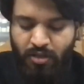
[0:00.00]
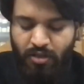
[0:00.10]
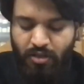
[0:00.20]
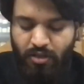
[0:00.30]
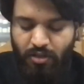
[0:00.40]

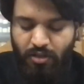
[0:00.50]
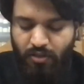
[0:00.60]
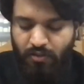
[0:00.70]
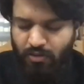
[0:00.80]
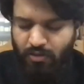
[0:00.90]

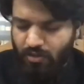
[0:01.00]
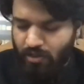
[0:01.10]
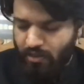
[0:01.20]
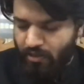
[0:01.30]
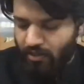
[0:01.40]

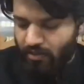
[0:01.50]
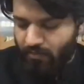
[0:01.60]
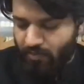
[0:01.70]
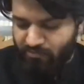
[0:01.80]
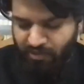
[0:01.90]

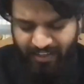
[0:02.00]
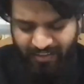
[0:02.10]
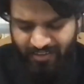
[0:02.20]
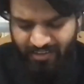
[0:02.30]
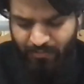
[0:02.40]
I'm forgetting
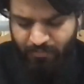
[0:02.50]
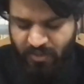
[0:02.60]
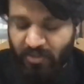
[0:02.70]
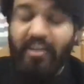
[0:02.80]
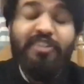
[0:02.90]
the name,
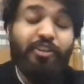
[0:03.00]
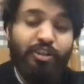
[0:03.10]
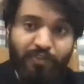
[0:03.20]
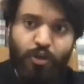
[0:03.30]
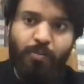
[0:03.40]
the tragedy of
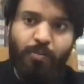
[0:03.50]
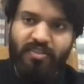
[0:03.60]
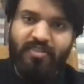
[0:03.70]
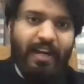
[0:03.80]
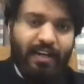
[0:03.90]
the commons.
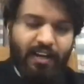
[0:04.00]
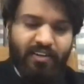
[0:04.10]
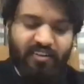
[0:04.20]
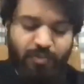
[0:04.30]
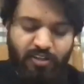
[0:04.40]
Garrett
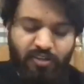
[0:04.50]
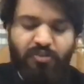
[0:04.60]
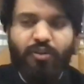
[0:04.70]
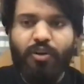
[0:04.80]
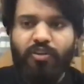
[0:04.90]
Hardin's piece
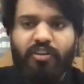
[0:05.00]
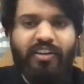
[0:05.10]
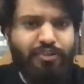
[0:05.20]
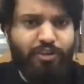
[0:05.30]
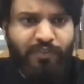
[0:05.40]
on the
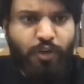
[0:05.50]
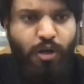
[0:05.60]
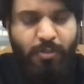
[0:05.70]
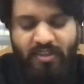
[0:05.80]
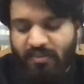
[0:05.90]
tragedy of the
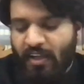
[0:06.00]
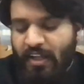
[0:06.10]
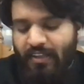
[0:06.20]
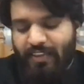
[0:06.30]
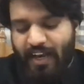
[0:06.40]
commons.
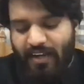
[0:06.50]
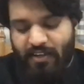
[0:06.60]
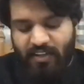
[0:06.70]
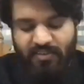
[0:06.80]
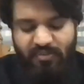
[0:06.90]
That
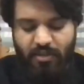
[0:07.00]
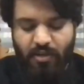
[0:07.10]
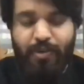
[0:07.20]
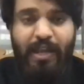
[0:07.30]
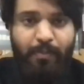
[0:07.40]
is a
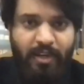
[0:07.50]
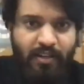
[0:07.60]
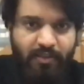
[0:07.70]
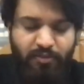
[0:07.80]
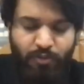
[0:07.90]
primary
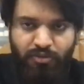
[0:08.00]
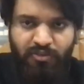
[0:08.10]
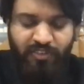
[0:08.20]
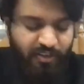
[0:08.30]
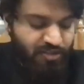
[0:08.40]
source of
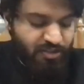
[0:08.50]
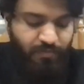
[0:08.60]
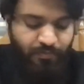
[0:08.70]
literature.